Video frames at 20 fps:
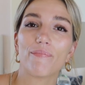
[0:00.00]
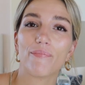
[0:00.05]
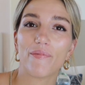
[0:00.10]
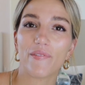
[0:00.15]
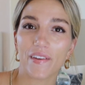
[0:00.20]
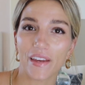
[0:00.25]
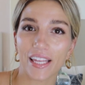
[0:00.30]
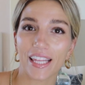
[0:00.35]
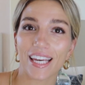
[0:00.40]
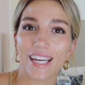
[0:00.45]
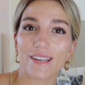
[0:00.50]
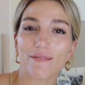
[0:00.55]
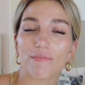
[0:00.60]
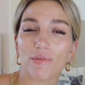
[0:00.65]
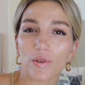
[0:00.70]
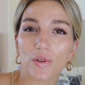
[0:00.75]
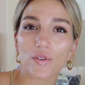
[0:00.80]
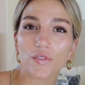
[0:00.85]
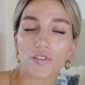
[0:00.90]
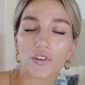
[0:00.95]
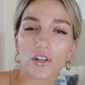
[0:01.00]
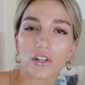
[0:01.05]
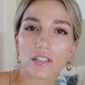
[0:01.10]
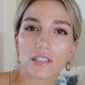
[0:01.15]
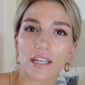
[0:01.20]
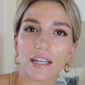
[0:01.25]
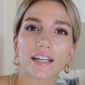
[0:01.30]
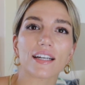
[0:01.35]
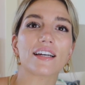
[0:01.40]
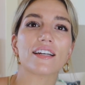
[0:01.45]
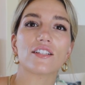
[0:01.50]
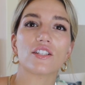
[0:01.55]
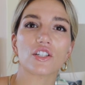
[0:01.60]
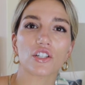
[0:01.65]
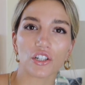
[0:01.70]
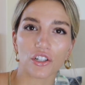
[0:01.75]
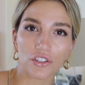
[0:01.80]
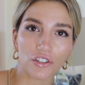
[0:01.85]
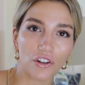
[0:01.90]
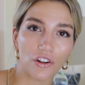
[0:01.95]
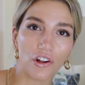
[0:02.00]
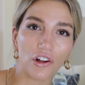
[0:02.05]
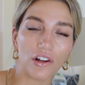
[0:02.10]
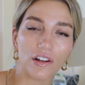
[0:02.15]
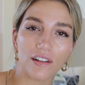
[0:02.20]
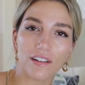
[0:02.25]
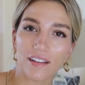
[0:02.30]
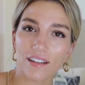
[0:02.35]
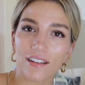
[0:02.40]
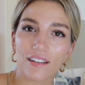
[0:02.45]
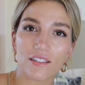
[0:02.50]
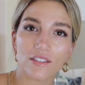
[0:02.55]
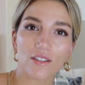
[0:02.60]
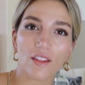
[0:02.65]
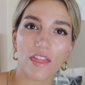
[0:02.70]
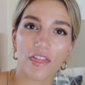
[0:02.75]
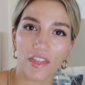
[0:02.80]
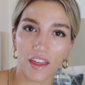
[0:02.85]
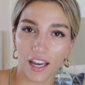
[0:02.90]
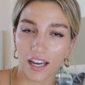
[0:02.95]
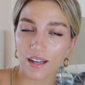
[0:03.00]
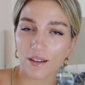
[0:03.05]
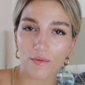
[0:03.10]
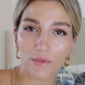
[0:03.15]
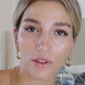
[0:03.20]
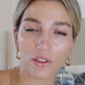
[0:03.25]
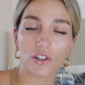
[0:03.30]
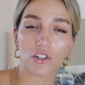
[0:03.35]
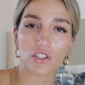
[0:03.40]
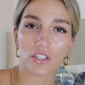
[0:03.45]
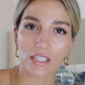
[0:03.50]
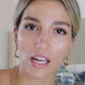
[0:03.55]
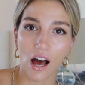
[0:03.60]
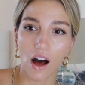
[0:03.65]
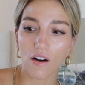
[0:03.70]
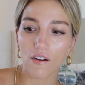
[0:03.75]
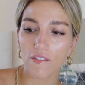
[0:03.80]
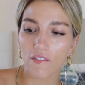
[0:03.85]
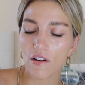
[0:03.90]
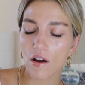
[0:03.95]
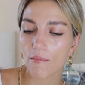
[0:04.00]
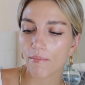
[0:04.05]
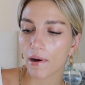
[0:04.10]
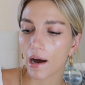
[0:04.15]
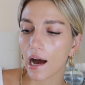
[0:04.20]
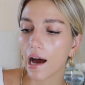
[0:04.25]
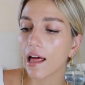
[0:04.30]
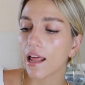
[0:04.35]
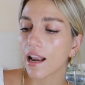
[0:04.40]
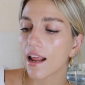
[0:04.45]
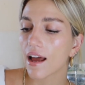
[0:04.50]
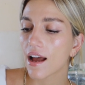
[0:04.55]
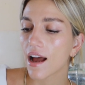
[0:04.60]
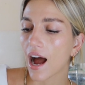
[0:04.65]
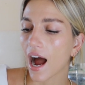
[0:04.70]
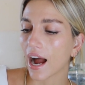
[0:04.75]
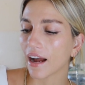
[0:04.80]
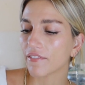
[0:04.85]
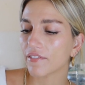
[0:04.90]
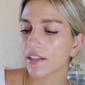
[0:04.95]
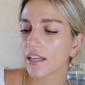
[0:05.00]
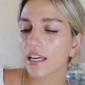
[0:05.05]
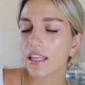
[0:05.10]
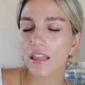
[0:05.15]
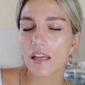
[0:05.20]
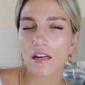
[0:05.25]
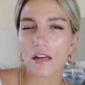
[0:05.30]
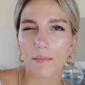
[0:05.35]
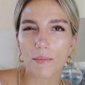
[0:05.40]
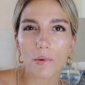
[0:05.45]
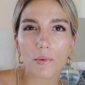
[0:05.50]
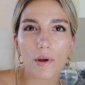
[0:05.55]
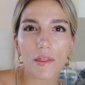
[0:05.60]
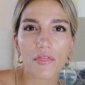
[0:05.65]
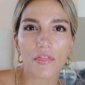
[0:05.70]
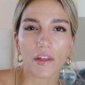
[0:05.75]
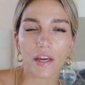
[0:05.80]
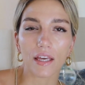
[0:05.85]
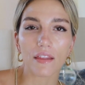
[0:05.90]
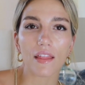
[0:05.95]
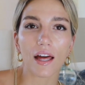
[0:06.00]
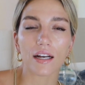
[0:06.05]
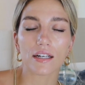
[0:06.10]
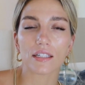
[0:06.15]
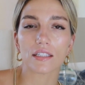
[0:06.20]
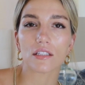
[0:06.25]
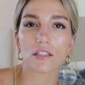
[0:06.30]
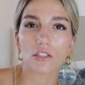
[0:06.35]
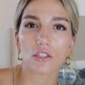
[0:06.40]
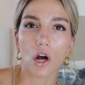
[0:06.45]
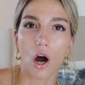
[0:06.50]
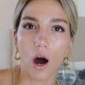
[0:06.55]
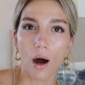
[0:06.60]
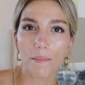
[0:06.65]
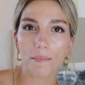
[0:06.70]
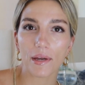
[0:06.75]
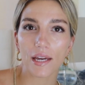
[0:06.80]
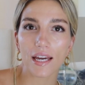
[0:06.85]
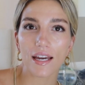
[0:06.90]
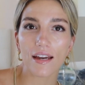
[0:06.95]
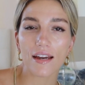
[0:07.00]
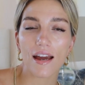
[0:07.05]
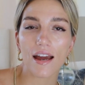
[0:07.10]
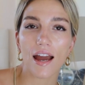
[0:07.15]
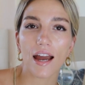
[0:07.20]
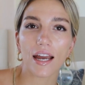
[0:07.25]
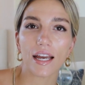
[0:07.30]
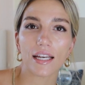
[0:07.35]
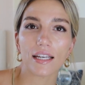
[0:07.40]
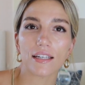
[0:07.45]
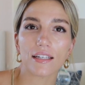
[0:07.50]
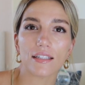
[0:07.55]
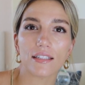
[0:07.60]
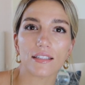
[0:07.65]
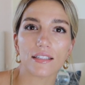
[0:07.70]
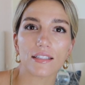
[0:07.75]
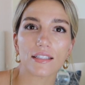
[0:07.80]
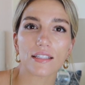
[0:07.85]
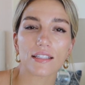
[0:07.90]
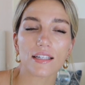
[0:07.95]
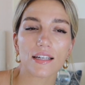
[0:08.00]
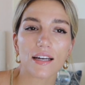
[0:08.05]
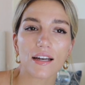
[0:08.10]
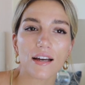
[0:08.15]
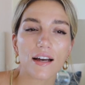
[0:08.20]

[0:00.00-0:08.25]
feeling beautiful is like an internal thing with yourself, but I feel like the #1 thing that it's taught me is